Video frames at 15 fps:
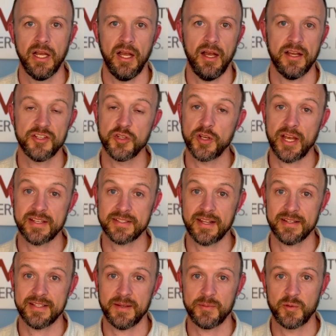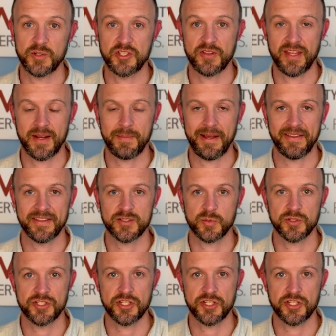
Uh, you guys gotta tell me what you think about this one